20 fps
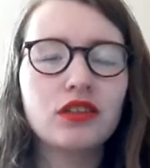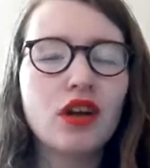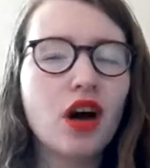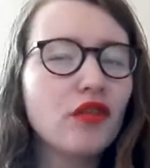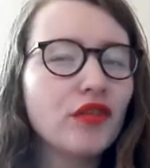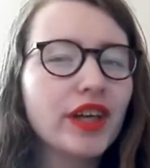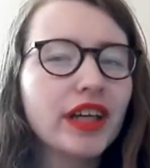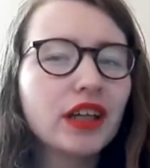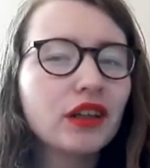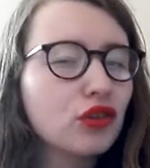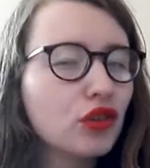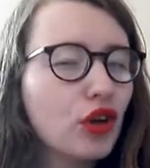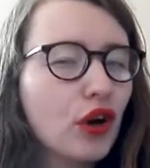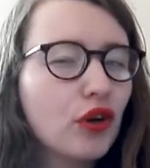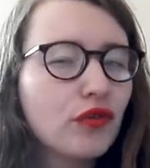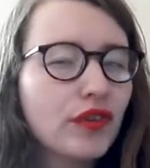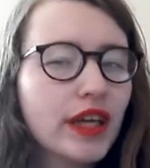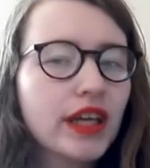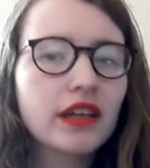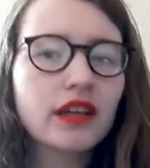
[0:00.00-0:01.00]

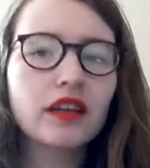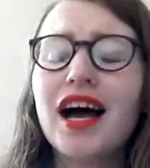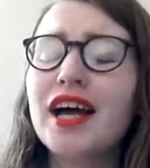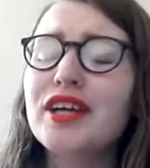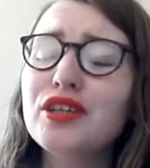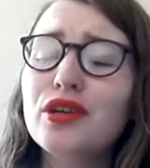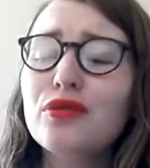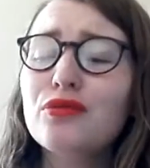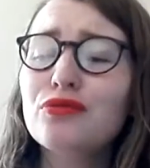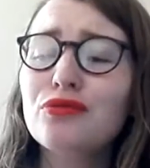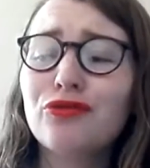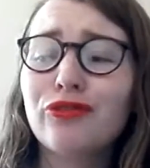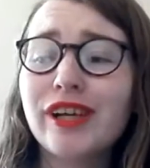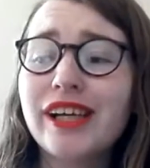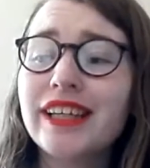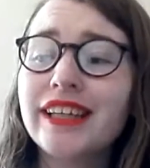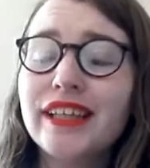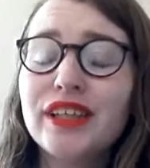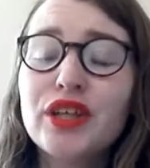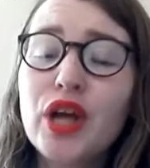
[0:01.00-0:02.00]
Novik? I don't
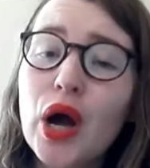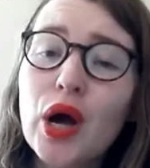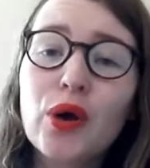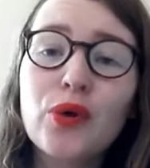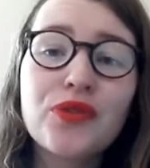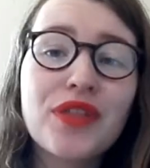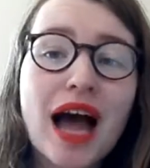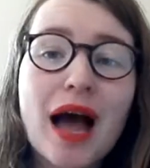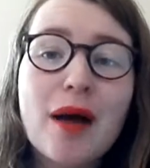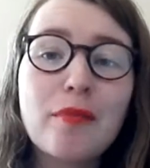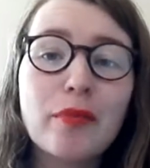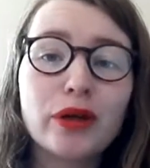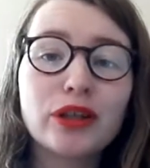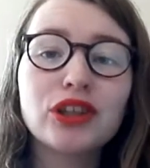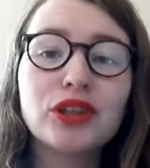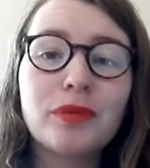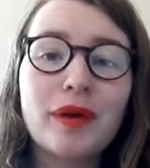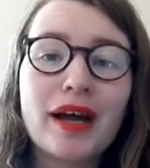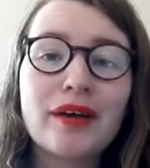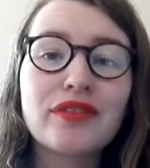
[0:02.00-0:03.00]
really know that
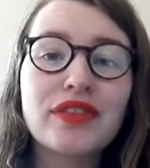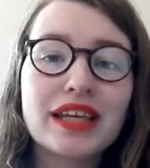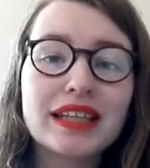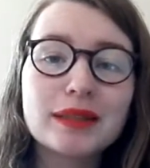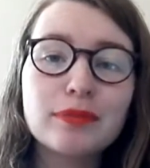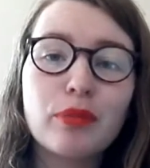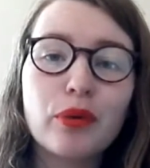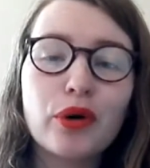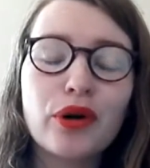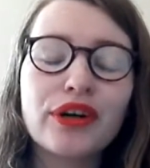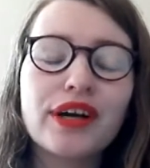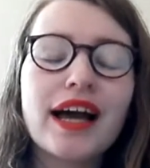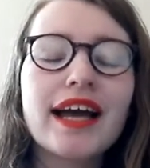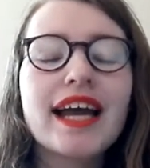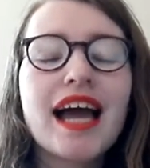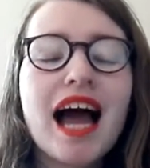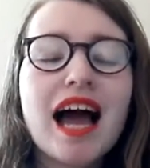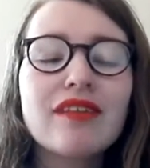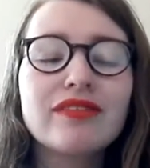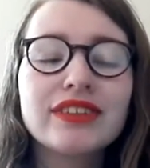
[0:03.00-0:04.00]
much about this book. I
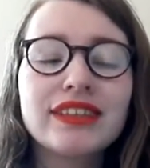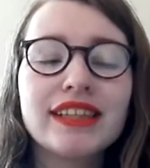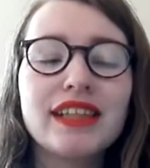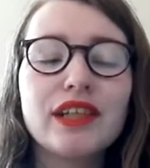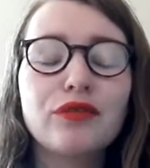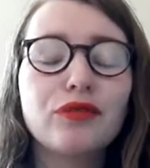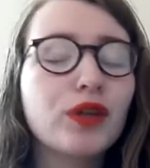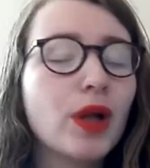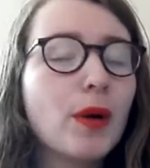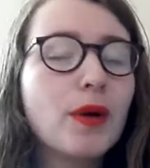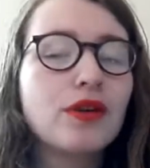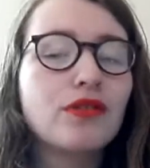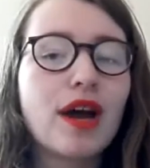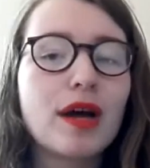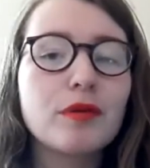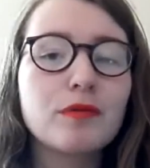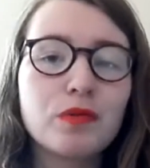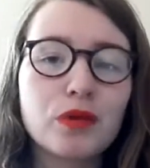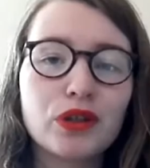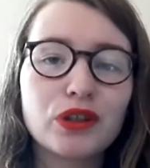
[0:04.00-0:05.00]
have seen it floating
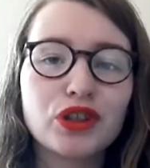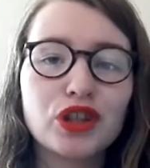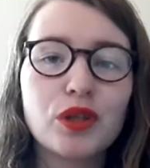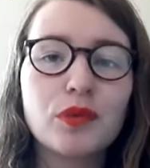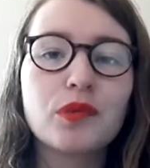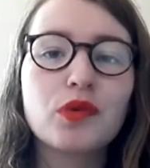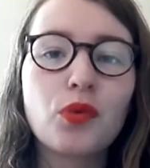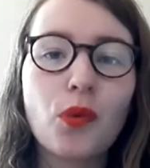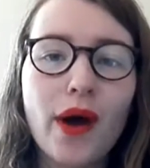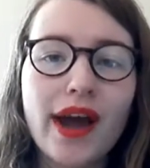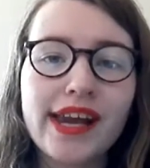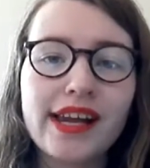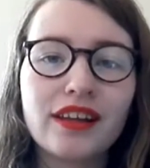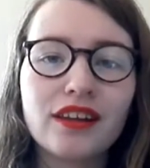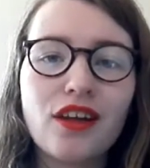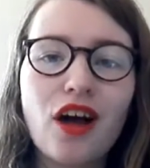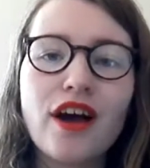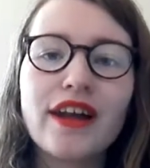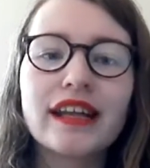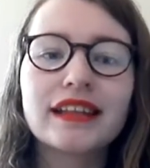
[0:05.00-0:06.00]
around BookTube quite
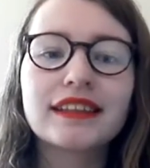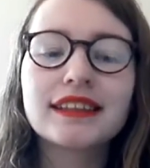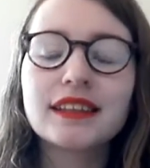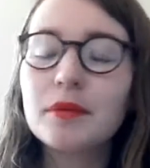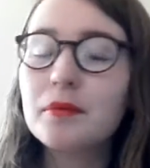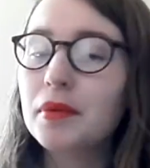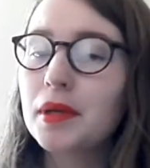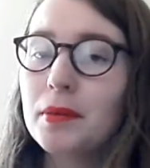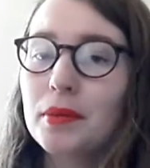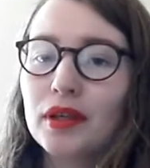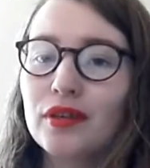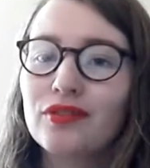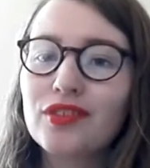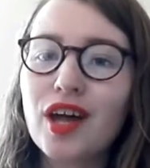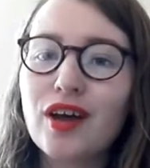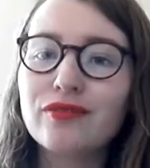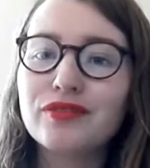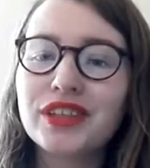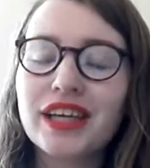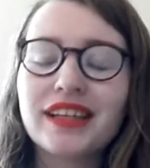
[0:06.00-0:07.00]
a lot and some people have
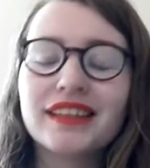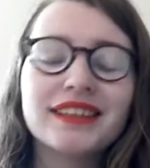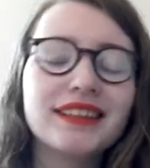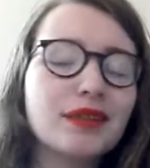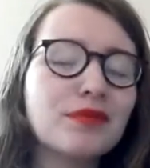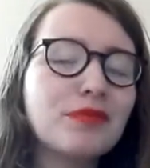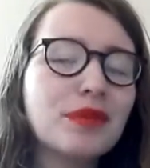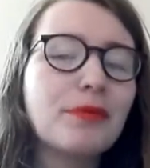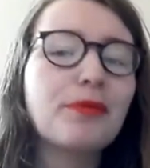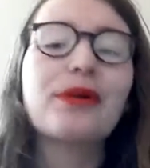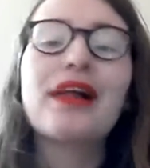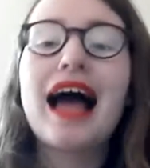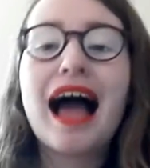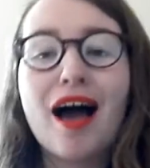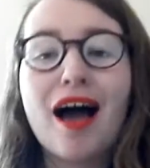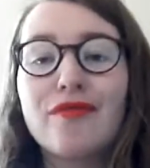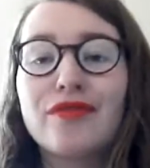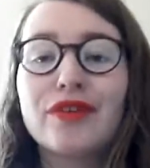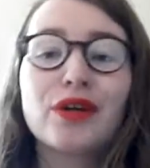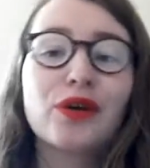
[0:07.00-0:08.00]
loved it and some people
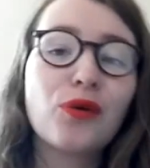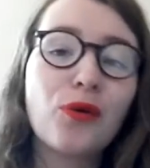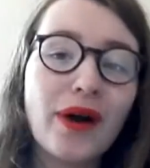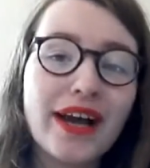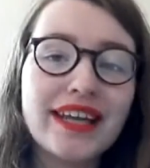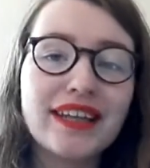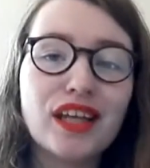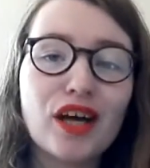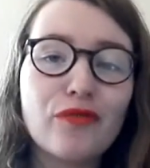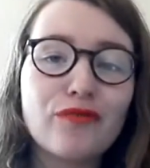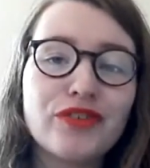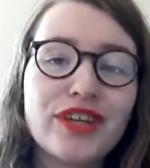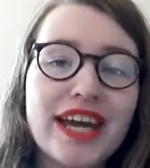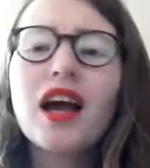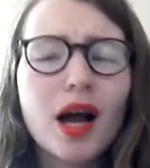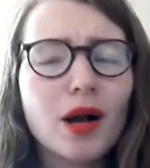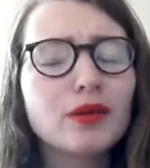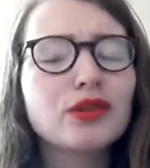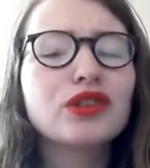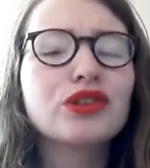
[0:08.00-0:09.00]
haven't quite loved it.
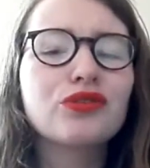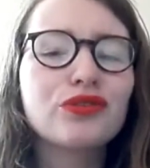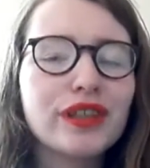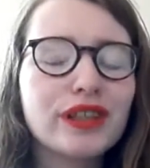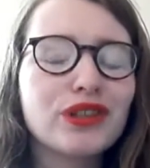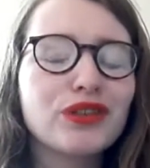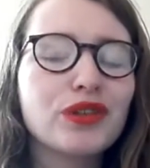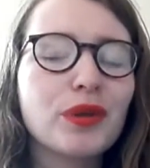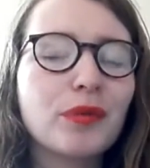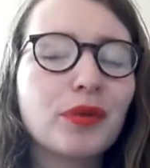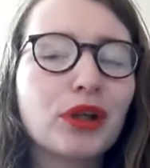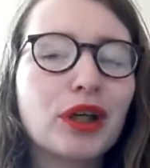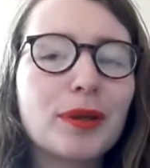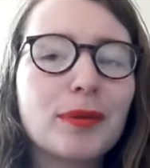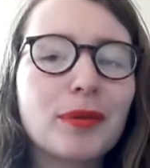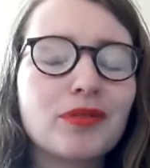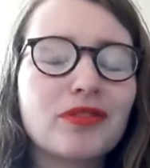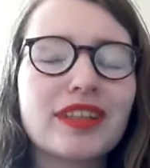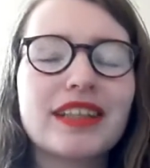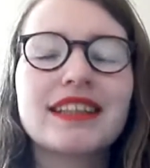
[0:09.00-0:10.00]
I'll just read you the
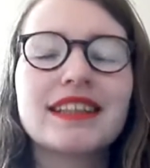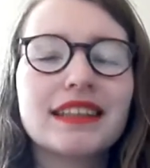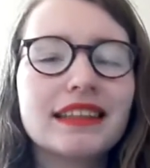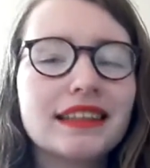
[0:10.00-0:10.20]
blurb of it